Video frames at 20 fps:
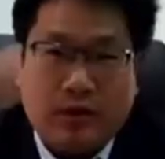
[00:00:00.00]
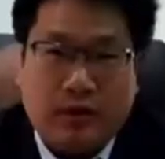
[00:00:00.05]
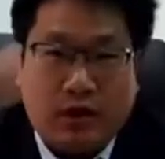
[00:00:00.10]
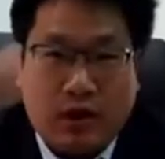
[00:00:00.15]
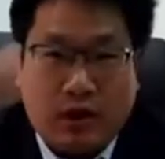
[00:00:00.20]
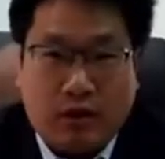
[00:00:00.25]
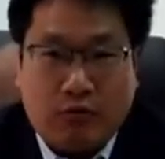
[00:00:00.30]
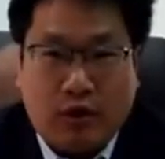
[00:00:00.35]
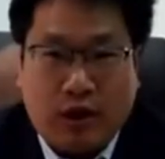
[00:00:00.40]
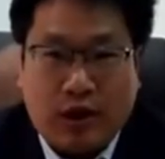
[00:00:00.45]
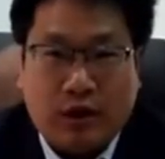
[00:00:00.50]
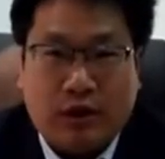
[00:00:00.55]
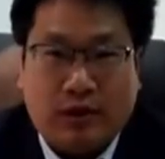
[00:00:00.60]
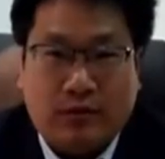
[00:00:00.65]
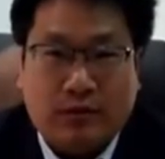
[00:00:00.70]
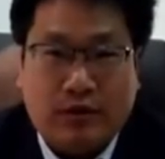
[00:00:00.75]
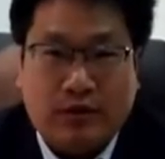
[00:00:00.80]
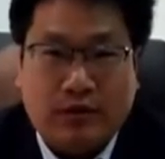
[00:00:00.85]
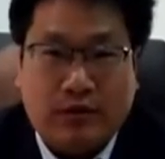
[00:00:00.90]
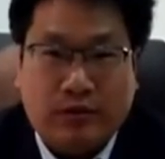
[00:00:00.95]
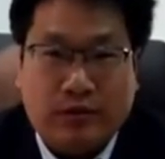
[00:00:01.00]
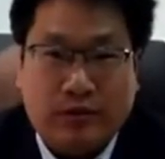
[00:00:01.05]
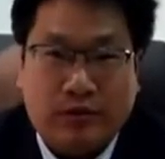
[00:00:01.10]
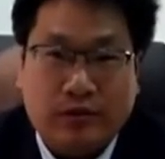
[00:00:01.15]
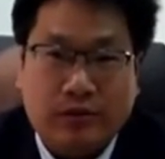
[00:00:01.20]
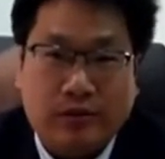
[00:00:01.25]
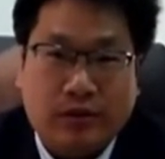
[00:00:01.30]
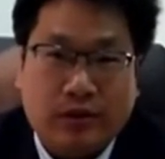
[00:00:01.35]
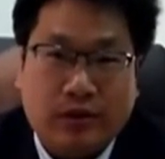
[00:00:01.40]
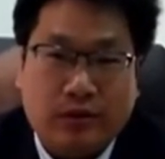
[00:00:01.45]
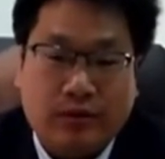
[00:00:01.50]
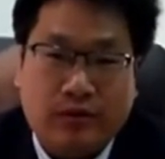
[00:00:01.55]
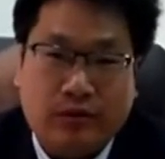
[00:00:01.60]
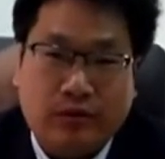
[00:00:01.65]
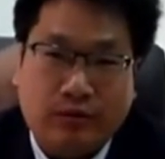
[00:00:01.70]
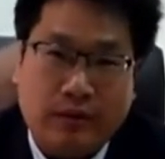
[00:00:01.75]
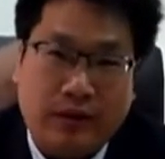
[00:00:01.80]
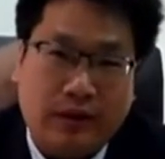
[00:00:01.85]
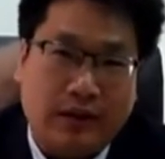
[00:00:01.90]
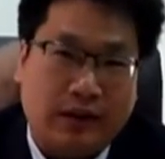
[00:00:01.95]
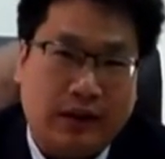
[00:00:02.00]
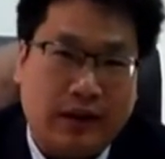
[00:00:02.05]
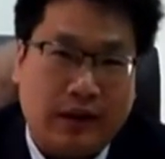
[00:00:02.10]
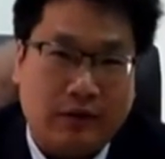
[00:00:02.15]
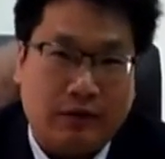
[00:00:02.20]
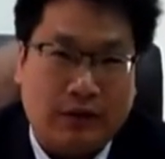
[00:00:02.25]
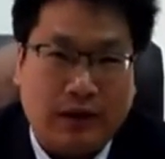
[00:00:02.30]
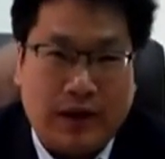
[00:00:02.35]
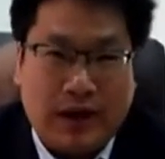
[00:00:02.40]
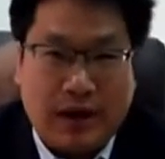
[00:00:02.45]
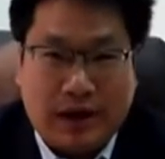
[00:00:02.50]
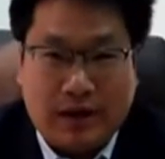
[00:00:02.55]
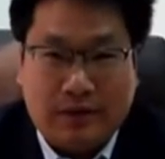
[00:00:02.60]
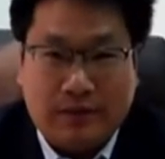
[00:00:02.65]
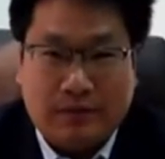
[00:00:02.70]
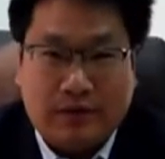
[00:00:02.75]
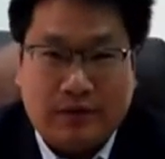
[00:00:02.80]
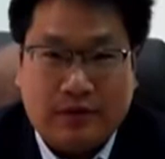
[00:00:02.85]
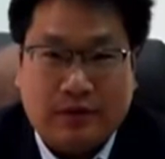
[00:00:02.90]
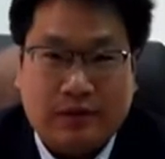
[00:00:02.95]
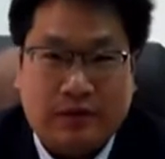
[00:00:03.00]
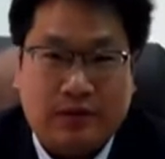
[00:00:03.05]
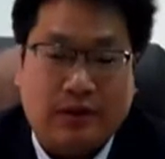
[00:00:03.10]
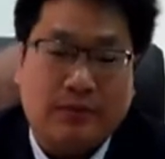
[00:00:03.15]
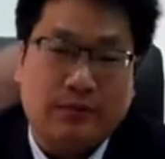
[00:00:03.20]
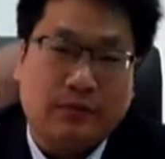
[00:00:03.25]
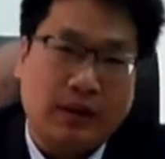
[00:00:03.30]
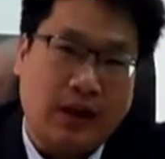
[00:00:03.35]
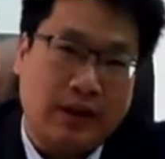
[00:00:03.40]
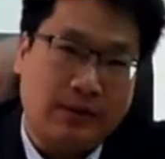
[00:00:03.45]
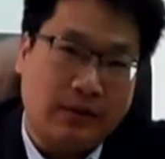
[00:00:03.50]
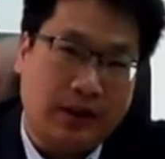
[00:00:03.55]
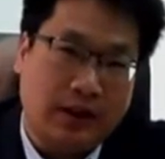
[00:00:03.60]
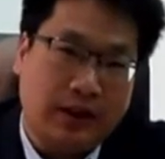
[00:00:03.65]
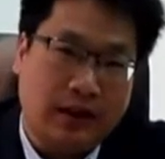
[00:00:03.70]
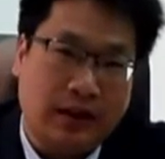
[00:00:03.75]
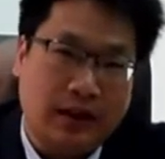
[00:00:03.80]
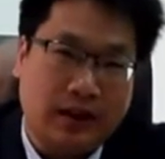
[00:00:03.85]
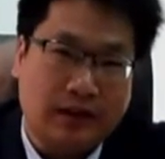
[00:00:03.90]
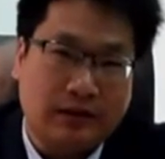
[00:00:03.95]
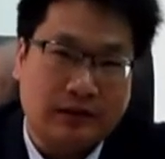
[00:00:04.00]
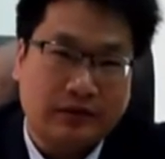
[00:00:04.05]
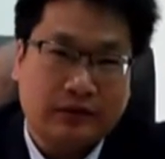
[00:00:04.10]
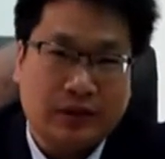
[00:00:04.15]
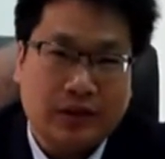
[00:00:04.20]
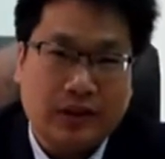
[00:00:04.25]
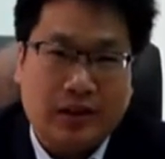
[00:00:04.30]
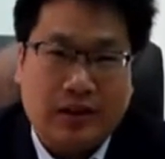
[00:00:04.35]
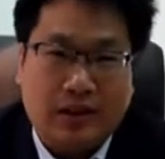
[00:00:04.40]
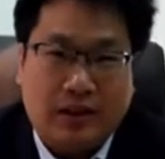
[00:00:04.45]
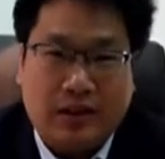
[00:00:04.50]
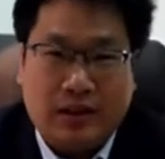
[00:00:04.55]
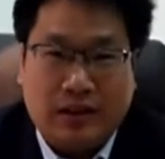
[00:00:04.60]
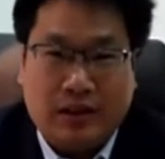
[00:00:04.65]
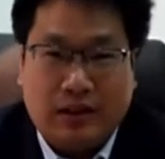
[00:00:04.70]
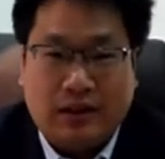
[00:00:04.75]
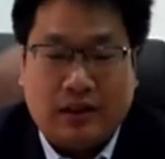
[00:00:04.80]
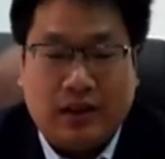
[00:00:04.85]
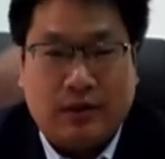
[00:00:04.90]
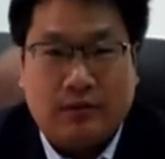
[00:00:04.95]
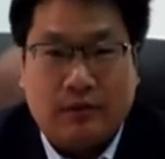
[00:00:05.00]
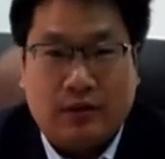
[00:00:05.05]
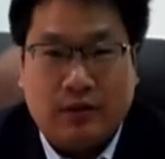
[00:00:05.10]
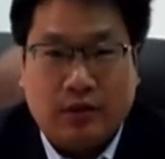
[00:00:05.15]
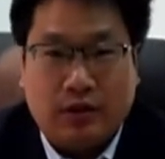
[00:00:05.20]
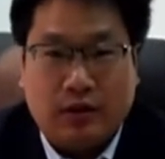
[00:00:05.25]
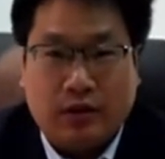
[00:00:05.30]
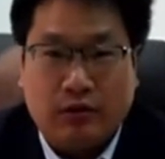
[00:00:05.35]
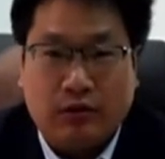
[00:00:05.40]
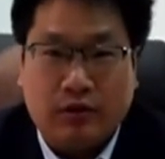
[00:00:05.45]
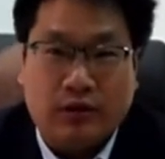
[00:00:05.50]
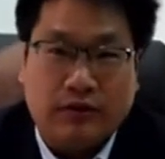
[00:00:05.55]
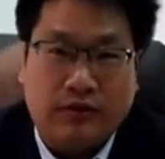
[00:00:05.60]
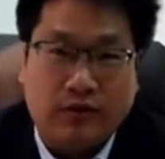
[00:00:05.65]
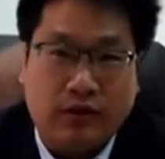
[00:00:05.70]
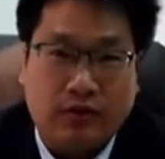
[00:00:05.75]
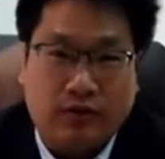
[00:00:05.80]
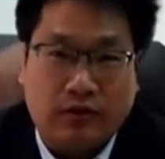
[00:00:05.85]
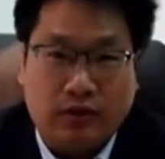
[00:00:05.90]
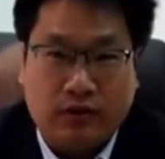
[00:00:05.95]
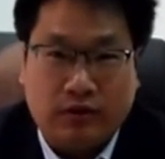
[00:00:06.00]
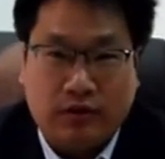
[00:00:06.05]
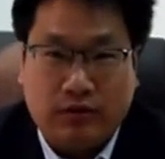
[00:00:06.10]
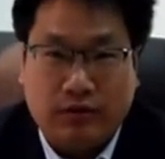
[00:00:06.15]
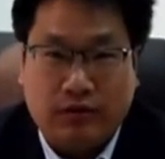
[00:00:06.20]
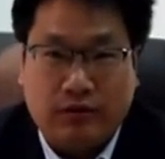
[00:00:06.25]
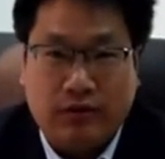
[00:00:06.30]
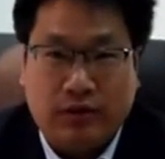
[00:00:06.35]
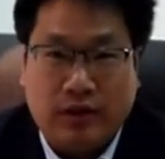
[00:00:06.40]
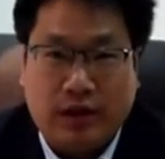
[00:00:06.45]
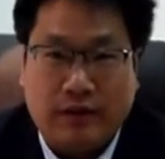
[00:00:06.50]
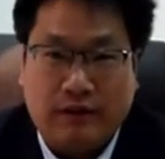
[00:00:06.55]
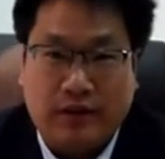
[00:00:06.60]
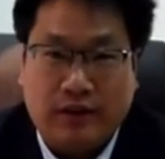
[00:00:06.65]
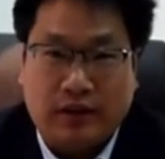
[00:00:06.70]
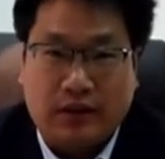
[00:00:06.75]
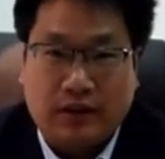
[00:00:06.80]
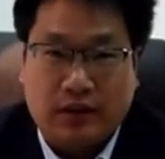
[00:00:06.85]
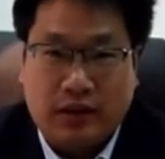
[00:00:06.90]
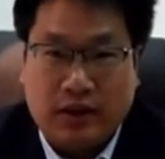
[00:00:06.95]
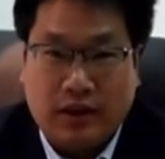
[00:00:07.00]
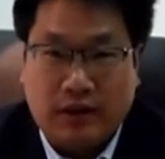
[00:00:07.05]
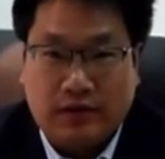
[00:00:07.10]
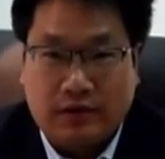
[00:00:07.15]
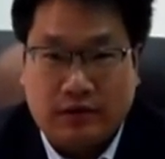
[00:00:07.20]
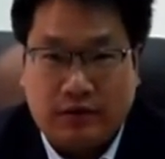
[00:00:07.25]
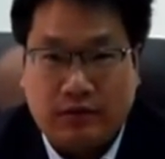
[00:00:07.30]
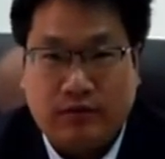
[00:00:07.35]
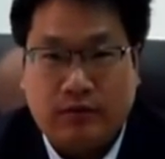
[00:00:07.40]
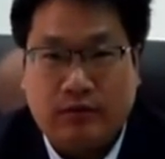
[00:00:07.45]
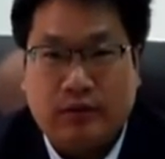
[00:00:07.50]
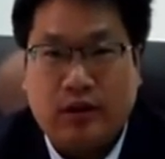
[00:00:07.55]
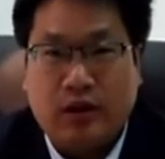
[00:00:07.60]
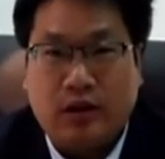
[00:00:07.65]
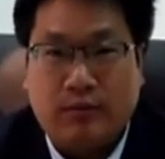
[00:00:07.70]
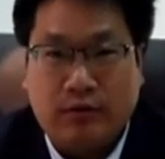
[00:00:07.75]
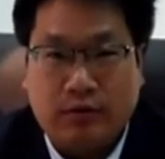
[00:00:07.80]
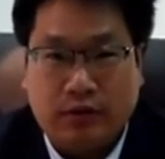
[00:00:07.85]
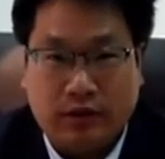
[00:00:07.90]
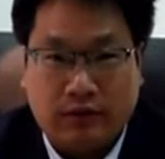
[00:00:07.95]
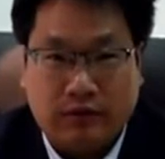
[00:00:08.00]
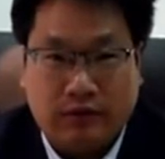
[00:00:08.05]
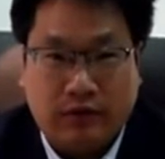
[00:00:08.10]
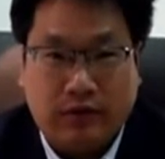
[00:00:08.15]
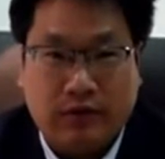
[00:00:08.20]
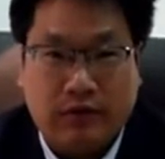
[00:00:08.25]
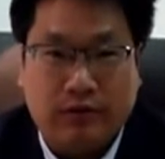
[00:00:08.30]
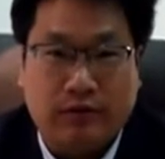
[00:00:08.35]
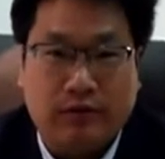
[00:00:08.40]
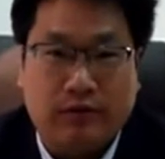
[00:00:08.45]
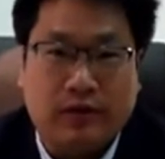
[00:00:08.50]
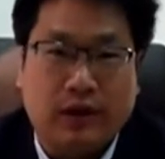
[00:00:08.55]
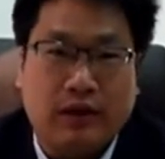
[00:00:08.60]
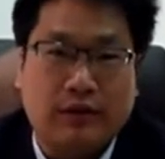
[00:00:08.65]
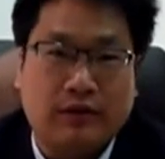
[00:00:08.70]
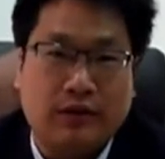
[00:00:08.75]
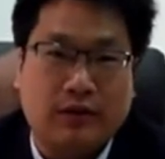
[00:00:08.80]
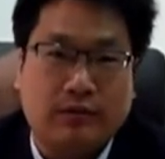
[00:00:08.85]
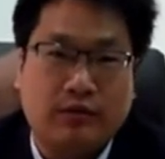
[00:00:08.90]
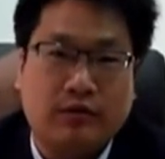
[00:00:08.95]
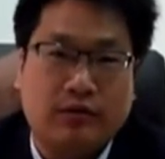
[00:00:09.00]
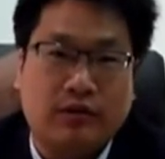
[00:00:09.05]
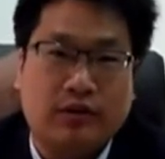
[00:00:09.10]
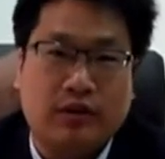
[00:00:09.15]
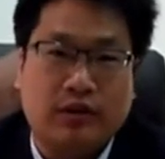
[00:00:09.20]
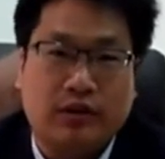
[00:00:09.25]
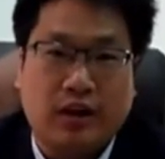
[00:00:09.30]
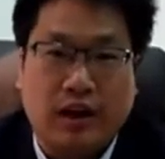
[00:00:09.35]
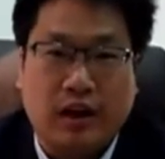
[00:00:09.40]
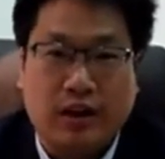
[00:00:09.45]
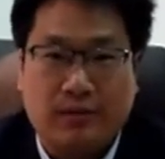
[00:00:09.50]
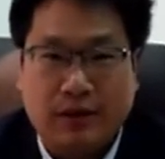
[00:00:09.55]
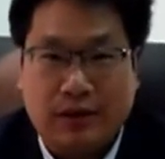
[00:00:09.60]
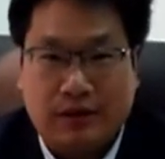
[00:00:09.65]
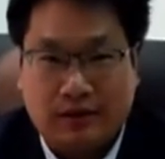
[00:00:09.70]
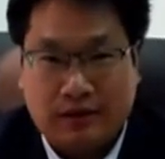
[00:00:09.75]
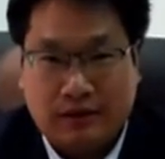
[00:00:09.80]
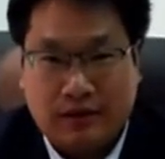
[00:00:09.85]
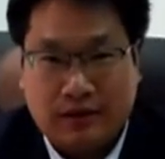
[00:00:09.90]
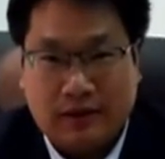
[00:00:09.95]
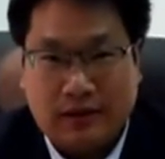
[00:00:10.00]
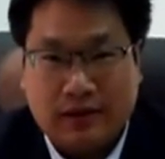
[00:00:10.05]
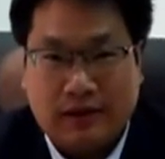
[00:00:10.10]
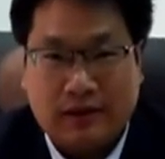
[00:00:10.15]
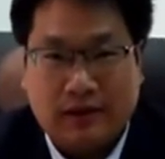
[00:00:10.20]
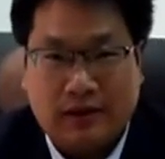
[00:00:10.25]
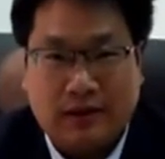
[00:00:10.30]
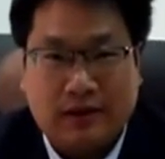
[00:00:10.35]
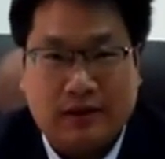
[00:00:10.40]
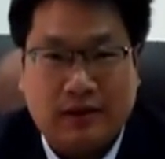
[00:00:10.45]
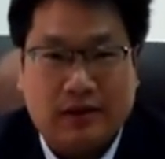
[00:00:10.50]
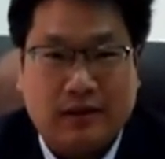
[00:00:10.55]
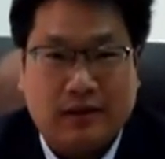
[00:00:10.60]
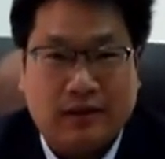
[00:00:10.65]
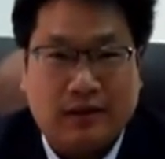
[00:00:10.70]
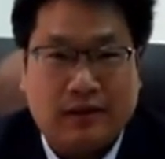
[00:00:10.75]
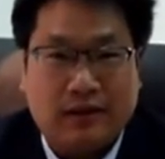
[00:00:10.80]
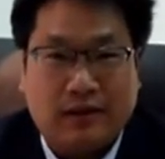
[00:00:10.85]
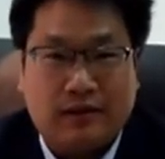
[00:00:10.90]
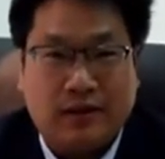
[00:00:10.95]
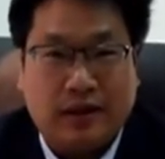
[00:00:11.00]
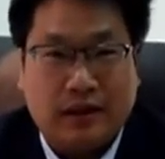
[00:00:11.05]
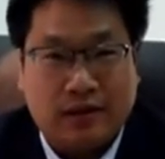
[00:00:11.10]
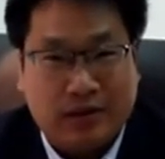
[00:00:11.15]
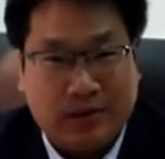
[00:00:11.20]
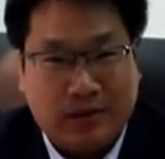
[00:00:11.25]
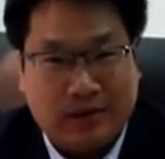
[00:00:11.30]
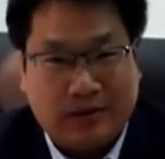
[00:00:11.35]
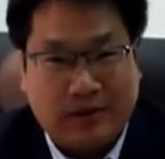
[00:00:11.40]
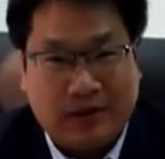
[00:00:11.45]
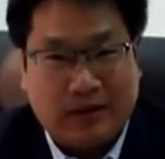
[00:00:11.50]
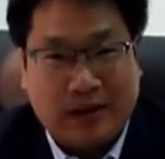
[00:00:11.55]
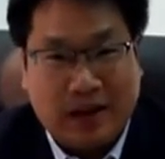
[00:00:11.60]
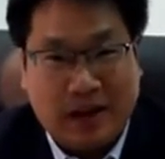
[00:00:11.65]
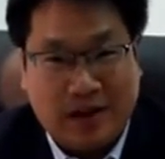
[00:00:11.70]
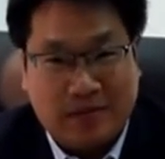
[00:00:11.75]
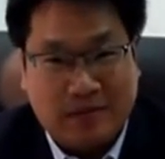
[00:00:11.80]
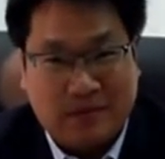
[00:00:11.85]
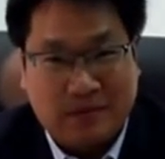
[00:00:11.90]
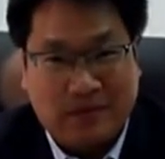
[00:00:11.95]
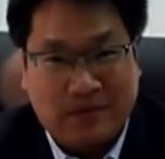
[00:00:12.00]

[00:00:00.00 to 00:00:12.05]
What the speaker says: I welcome you to visit our lab sometime later on, and I'm looking forward to having the chance to cooperate with you on some of these topics. Thank you for your time.